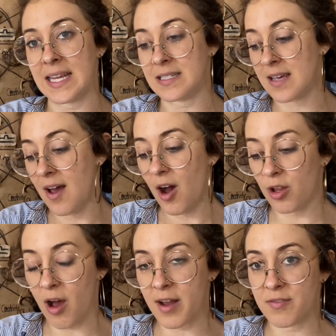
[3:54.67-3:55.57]
And a
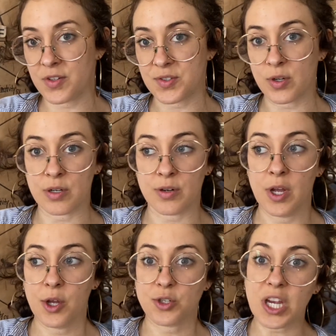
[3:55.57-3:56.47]
lot of us are
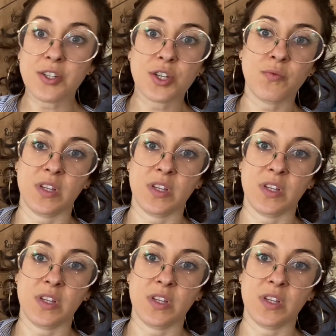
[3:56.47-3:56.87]
changing